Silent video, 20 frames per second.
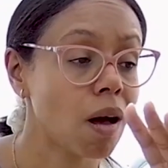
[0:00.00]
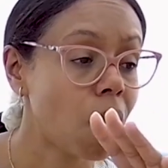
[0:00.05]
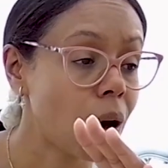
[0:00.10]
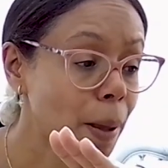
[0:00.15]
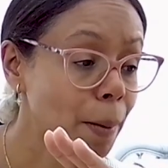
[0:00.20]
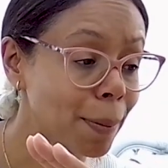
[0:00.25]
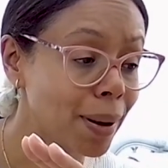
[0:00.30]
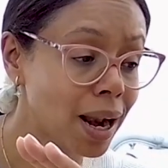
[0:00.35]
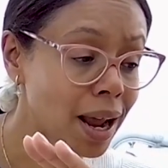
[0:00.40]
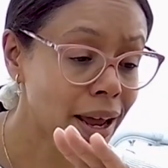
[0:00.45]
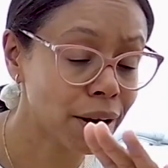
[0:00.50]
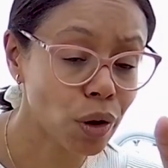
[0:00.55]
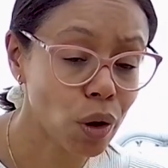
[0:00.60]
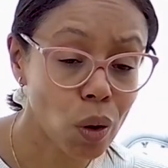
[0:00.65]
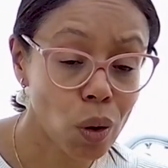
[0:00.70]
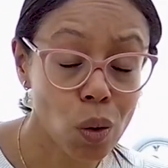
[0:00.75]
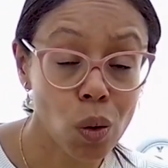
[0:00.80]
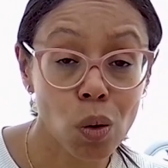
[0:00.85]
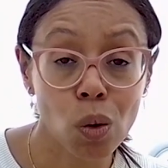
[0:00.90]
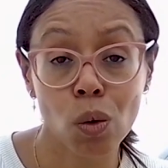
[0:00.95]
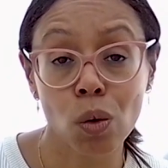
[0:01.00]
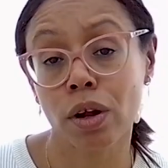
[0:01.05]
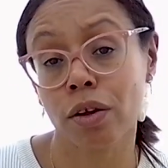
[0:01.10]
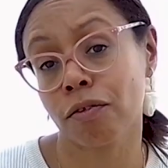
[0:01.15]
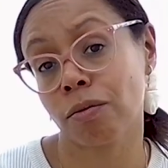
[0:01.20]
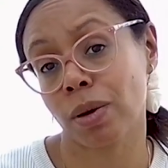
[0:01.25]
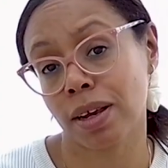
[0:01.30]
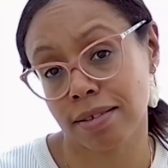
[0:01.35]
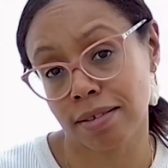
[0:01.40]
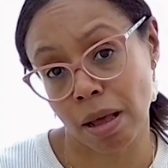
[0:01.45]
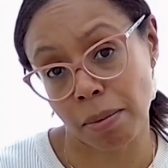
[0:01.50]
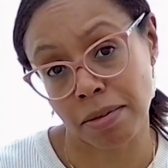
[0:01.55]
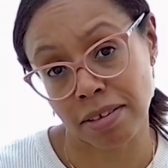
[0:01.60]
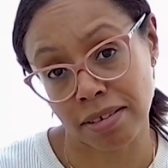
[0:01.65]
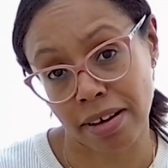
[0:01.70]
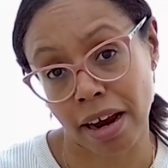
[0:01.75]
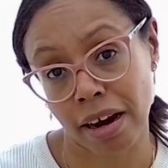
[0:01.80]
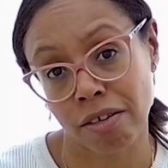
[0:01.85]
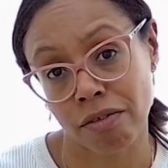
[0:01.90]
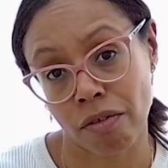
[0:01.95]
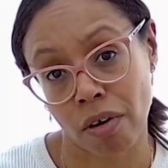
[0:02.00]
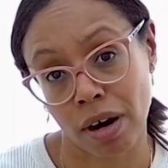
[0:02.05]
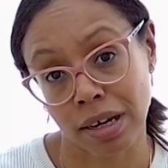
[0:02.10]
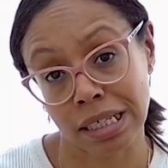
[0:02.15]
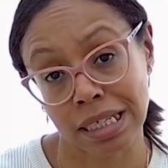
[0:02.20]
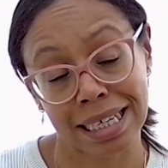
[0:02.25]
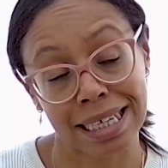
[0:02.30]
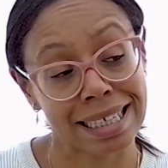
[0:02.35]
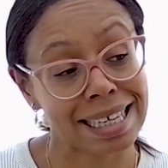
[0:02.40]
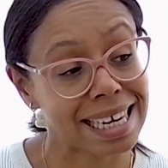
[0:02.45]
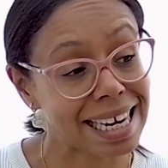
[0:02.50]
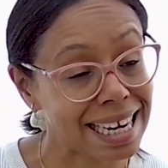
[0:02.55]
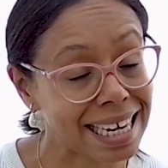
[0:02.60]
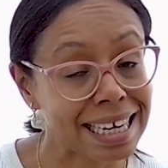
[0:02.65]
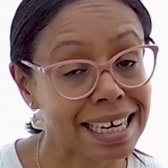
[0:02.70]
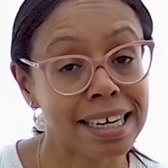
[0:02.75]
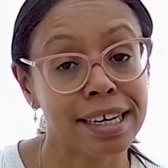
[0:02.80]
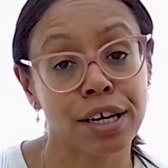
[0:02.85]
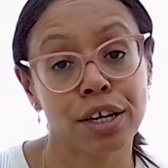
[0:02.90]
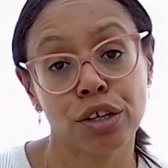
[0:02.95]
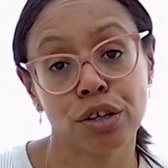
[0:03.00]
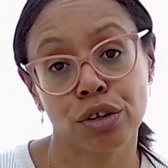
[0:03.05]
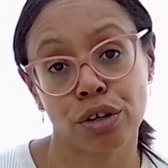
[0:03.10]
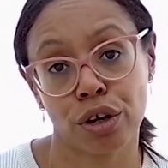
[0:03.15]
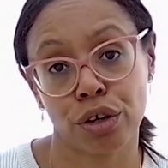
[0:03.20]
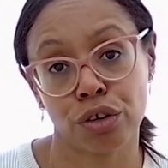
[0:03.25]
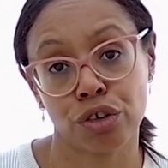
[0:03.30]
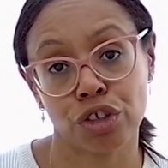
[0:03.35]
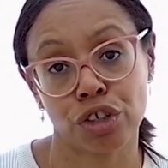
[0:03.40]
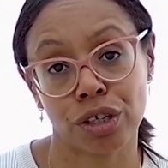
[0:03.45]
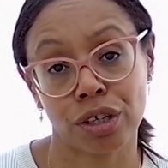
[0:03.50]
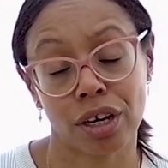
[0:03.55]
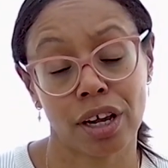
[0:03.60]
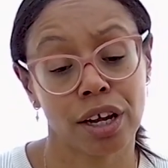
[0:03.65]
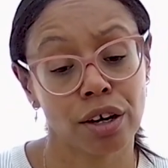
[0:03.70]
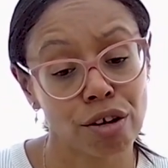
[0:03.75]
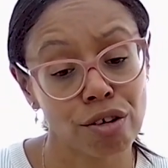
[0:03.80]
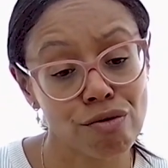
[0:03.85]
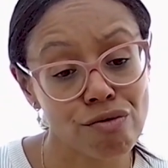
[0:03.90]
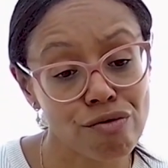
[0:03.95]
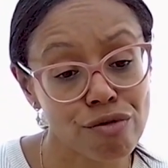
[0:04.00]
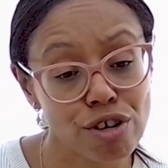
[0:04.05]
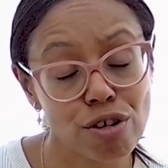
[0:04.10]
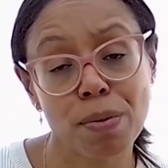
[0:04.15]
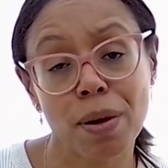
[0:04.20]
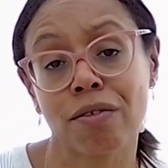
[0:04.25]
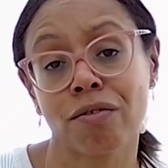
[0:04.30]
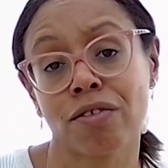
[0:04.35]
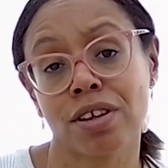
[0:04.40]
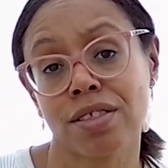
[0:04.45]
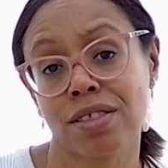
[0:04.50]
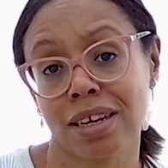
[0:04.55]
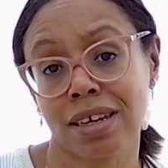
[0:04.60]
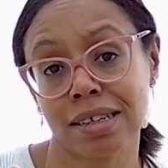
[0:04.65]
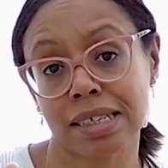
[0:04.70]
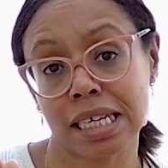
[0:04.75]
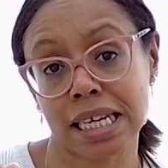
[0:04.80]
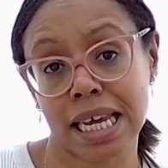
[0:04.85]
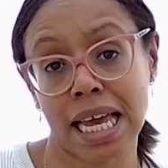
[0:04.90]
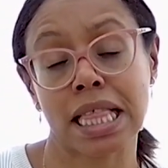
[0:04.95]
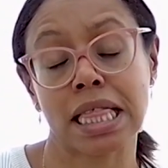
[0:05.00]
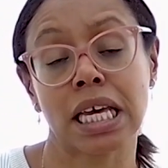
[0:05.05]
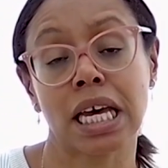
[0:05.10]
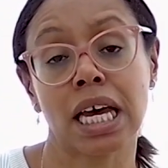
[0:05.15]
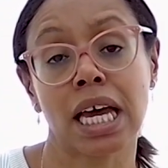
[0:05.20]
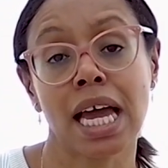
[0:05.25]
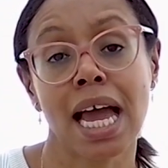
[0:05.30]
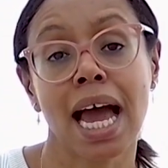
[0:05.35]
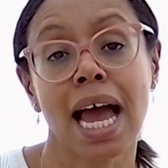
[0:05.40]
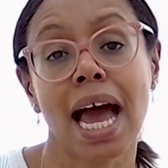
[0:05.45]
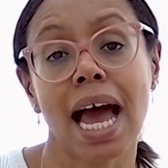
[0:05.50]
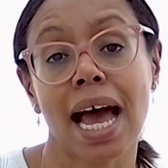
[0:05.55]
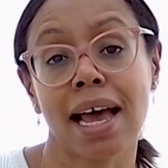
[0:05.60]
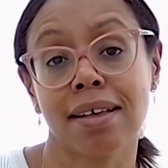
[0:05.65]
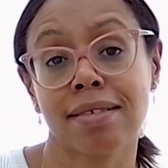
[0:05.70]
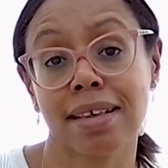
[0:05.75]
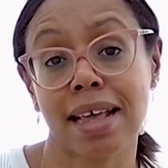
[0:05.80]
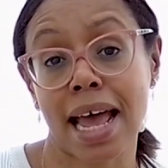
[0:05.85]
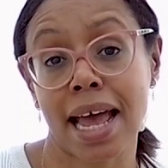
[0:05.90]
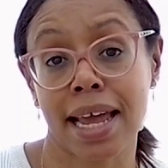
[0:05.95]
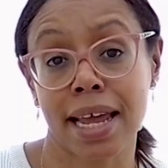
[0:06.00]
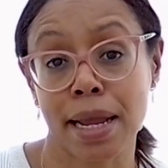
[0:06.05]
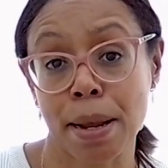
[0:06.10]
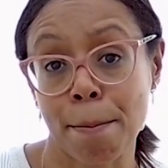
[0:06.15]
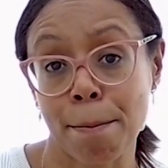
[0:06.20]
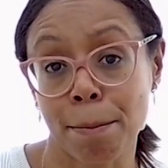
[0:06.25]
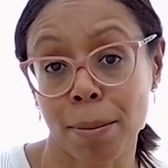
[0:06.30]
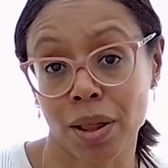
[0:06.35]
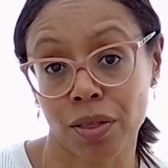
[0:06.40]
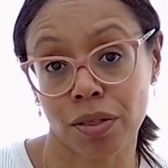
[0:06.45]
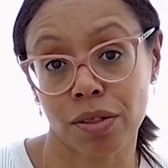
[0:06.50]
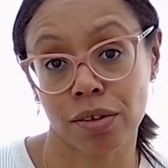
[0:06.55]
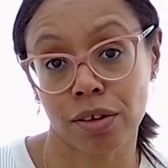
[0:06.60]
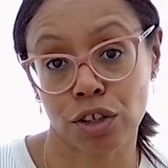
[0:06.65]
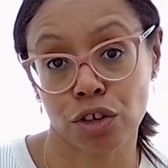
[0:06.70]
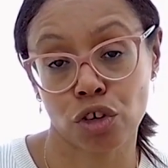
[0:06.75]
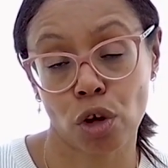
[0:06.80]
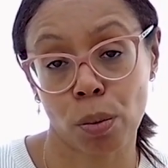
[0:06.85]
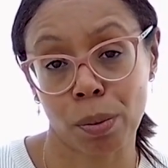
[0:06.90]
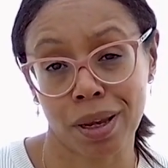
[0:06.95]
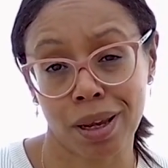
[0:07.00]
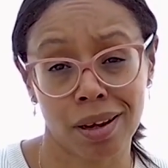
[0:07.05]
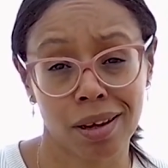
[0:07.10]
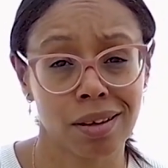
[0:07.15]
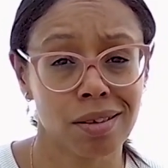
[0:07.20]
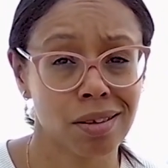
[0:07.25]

I plan all of my Substack writing in Notion and I group everything together as a monthly topic.